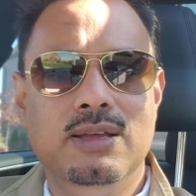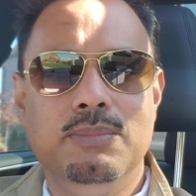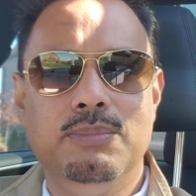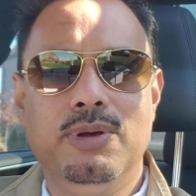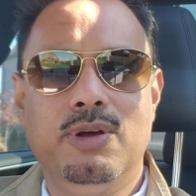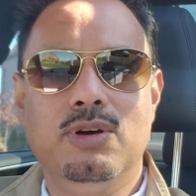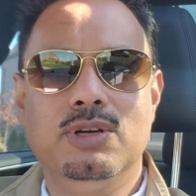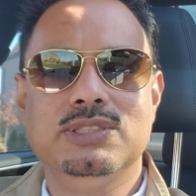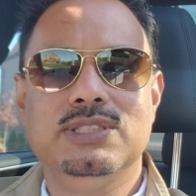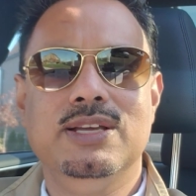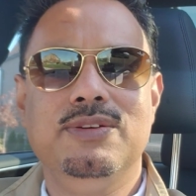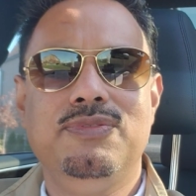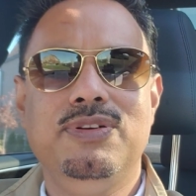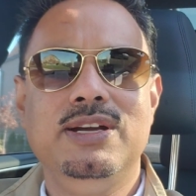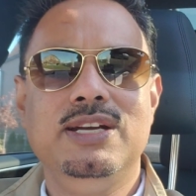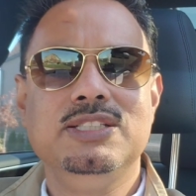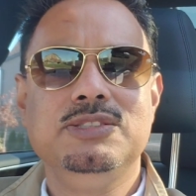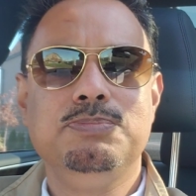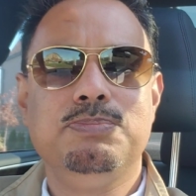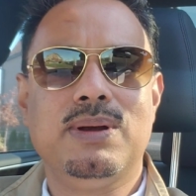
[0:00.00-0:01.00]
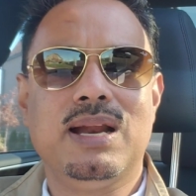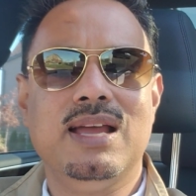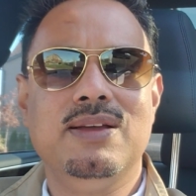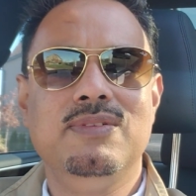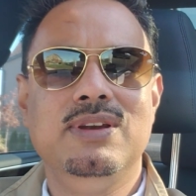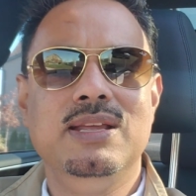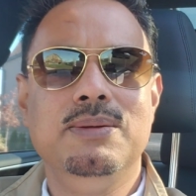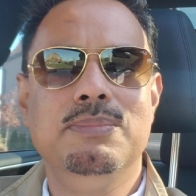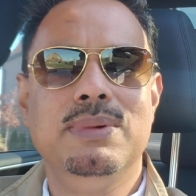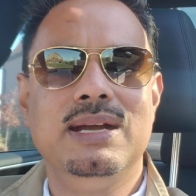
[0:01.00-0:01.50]
Because if it is
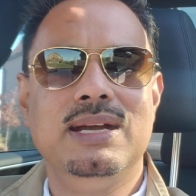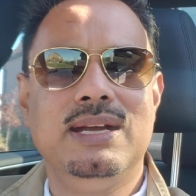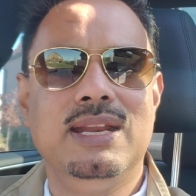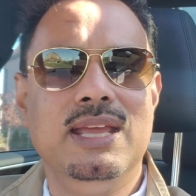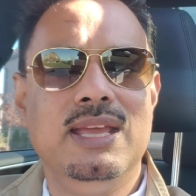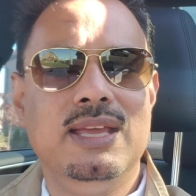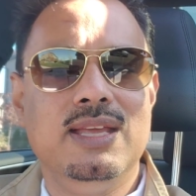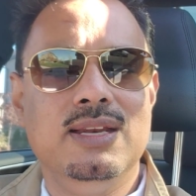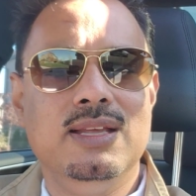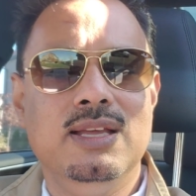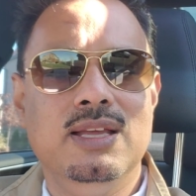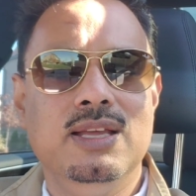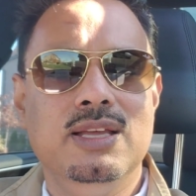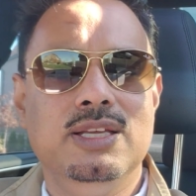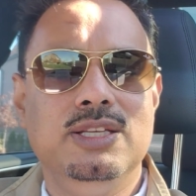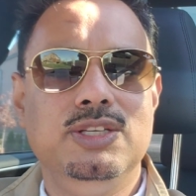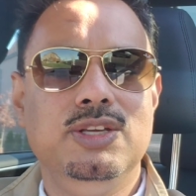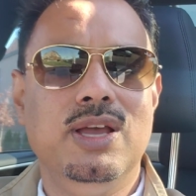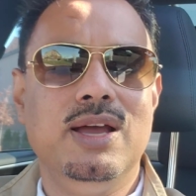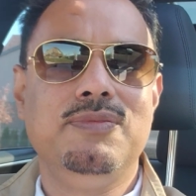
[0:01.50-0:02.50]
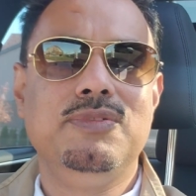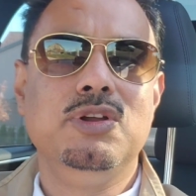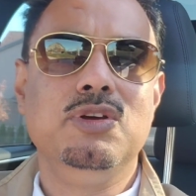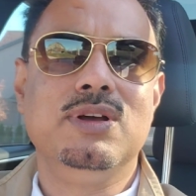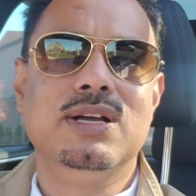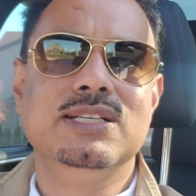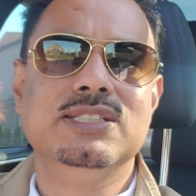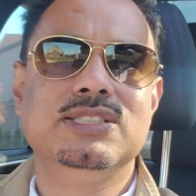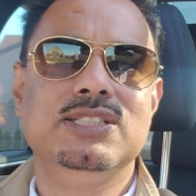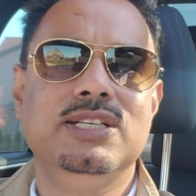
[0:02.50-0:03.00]
privately maintained, you have to
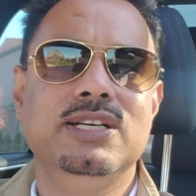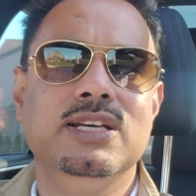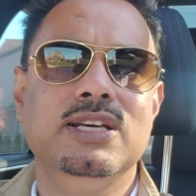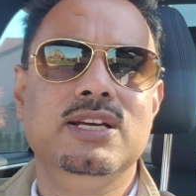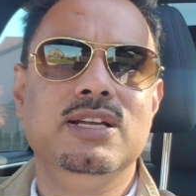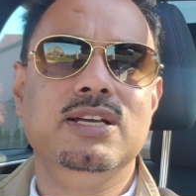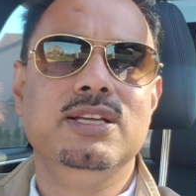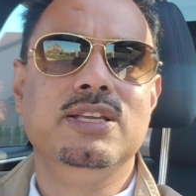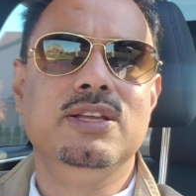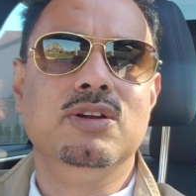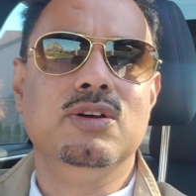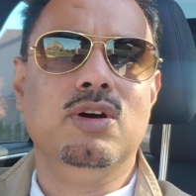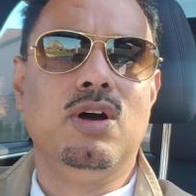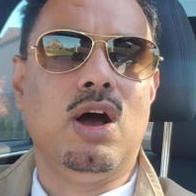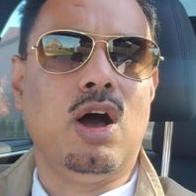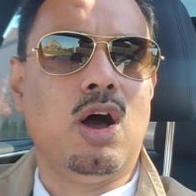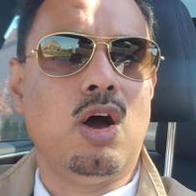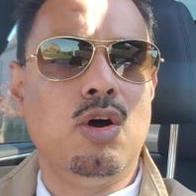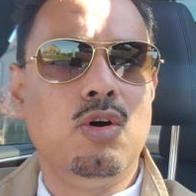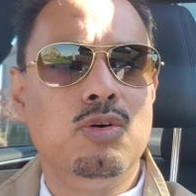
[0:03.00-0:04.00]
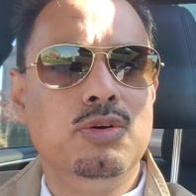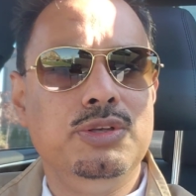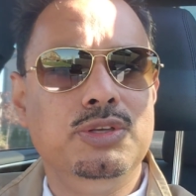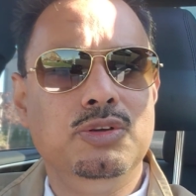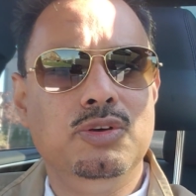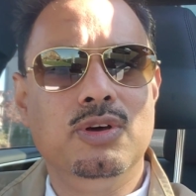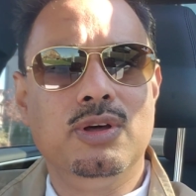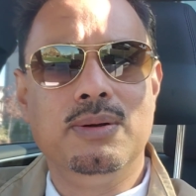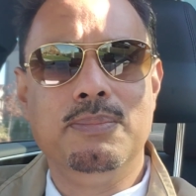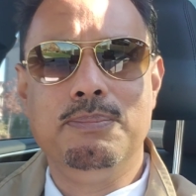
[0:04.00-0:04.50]
consider how
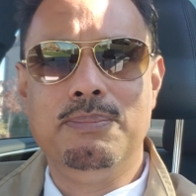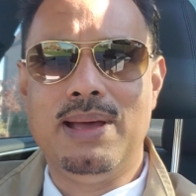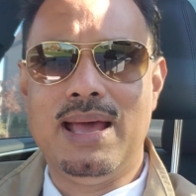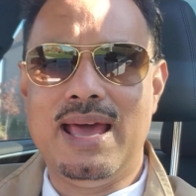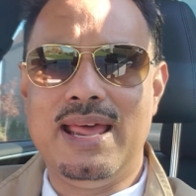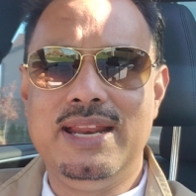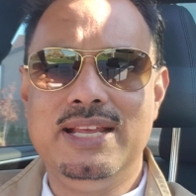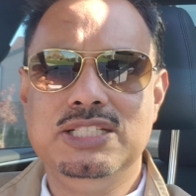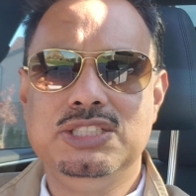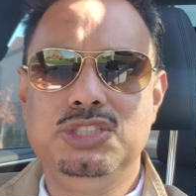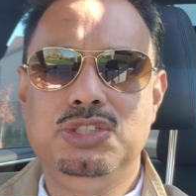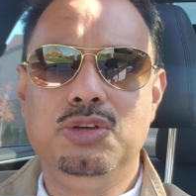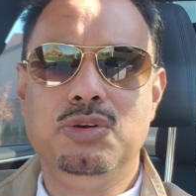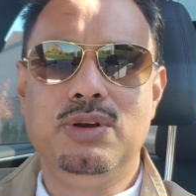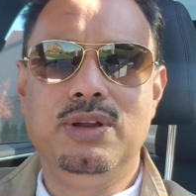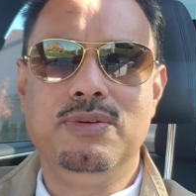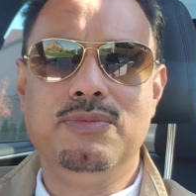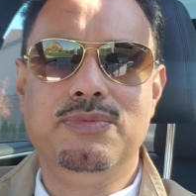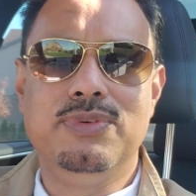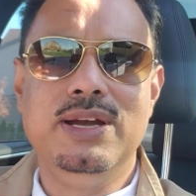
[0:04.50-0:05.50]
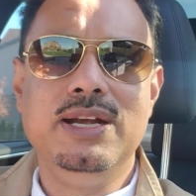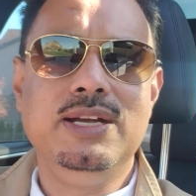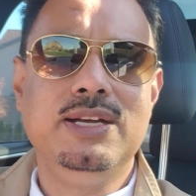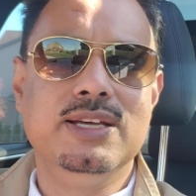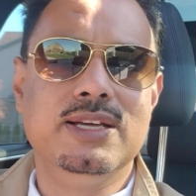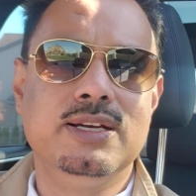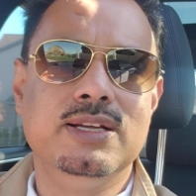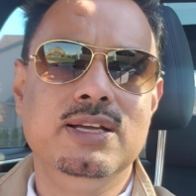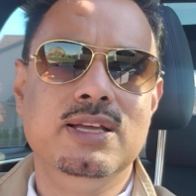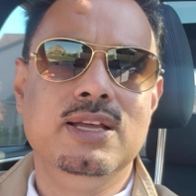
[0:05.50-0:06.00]
you're going to manage during
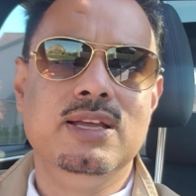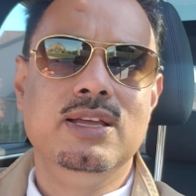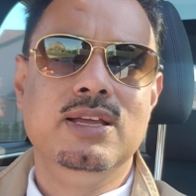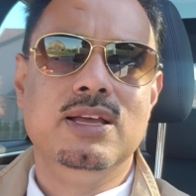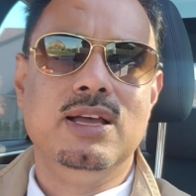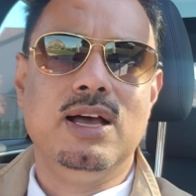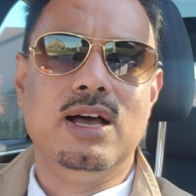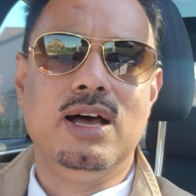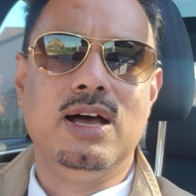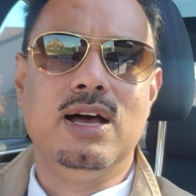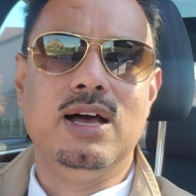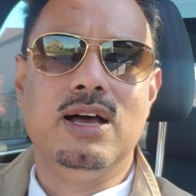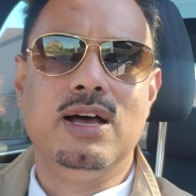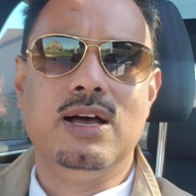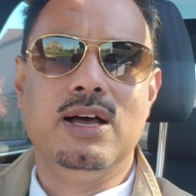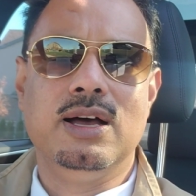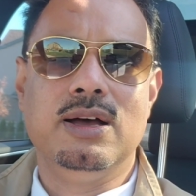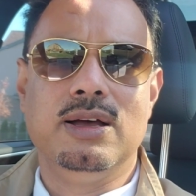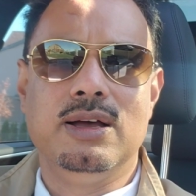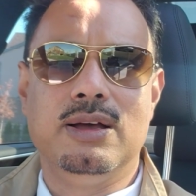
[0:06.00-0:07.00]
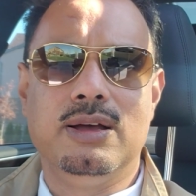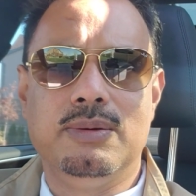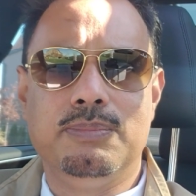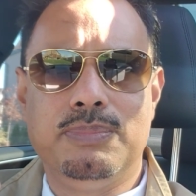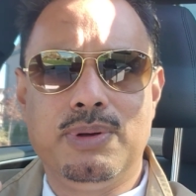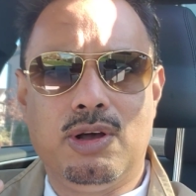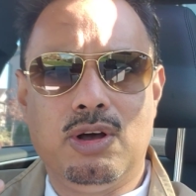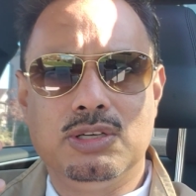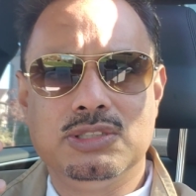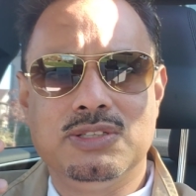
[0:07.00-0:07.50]
winter,
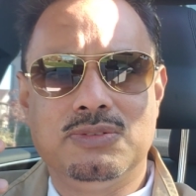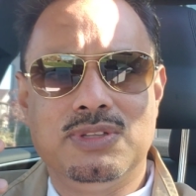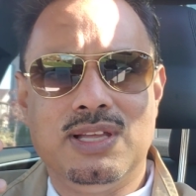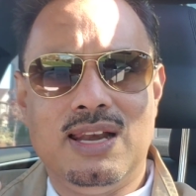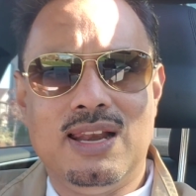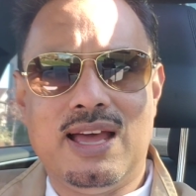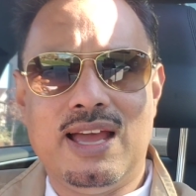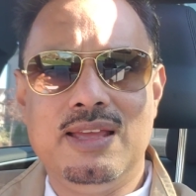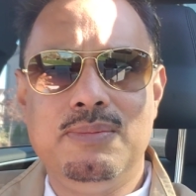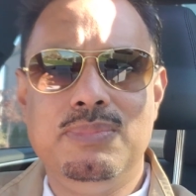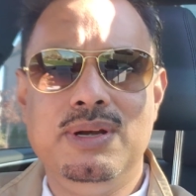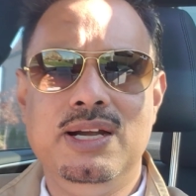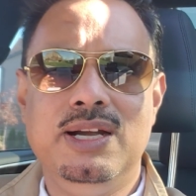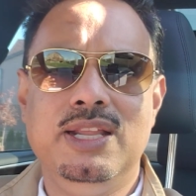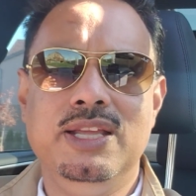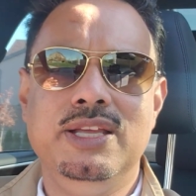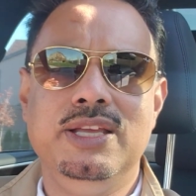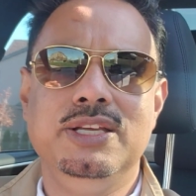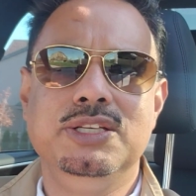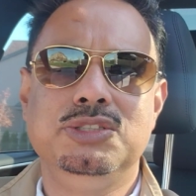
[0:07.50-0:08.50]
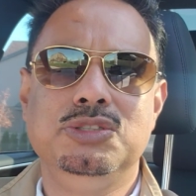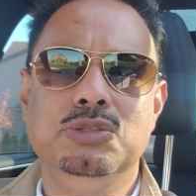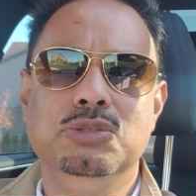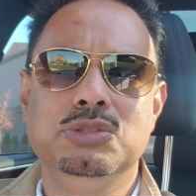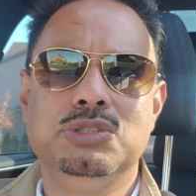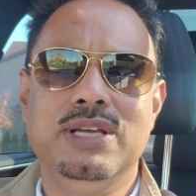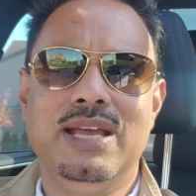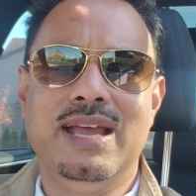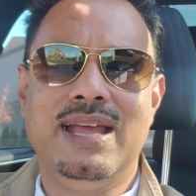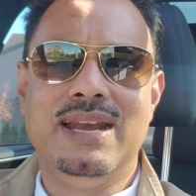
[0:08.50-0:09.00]
because of the liability
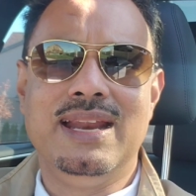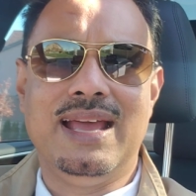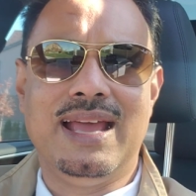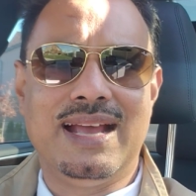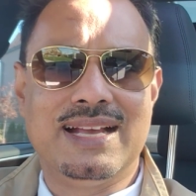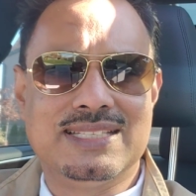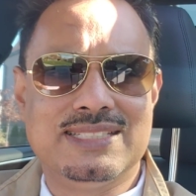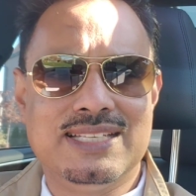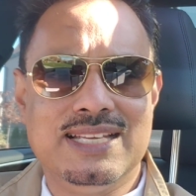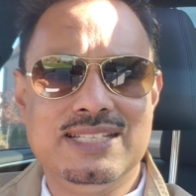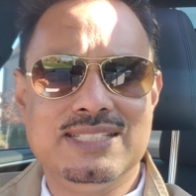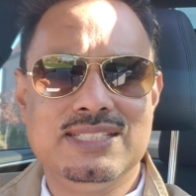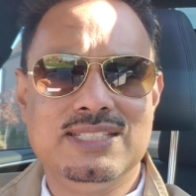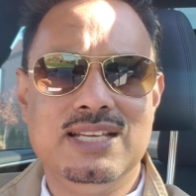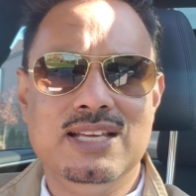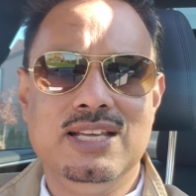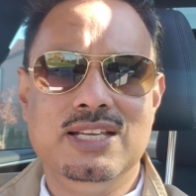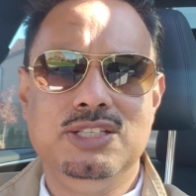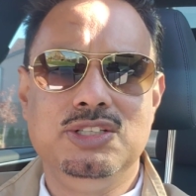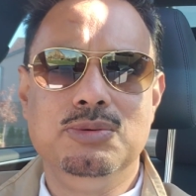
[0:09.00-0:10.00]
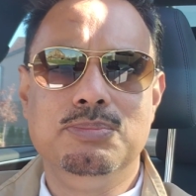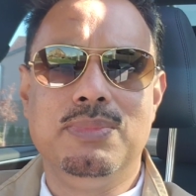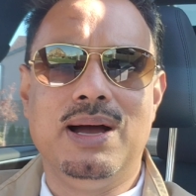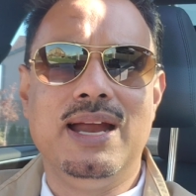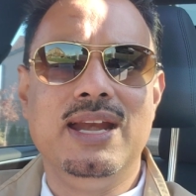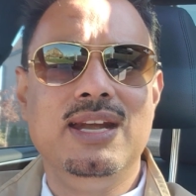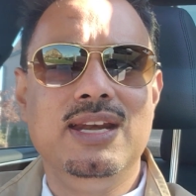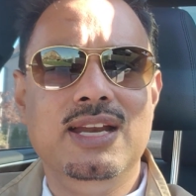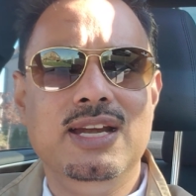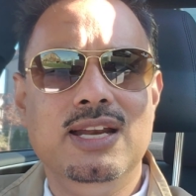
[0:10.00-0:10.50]
issues and access. You
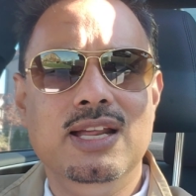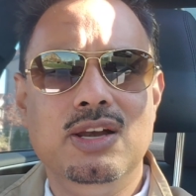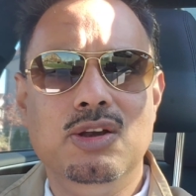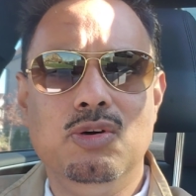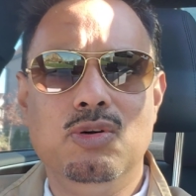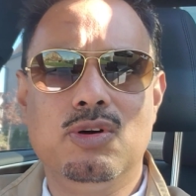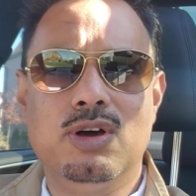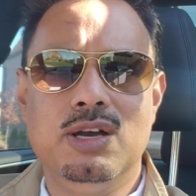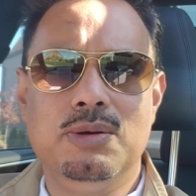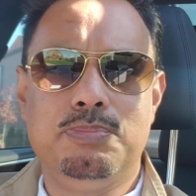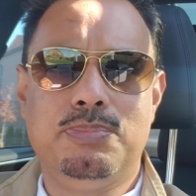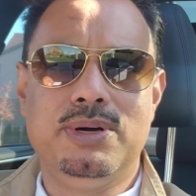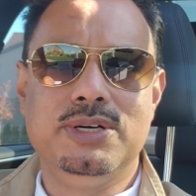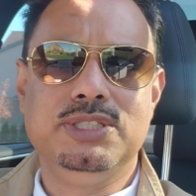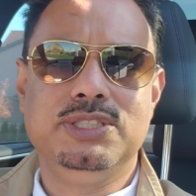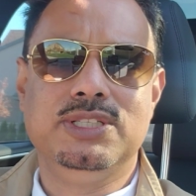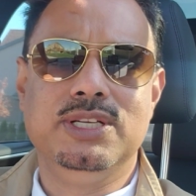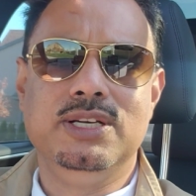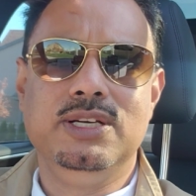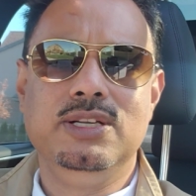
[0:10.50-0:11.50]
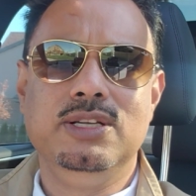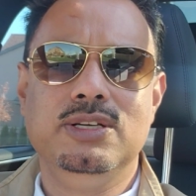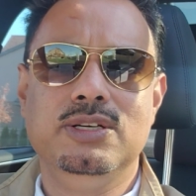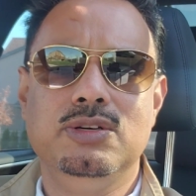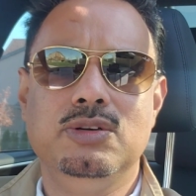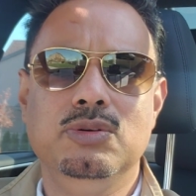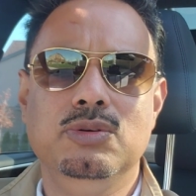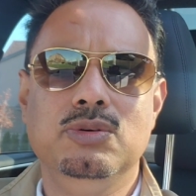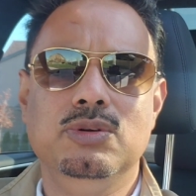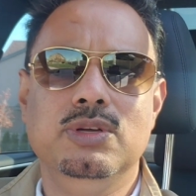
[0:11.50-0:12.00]
might need a local person
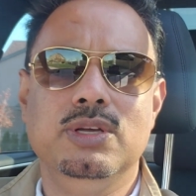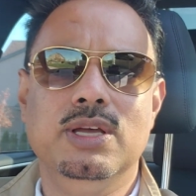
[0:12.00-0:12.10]
to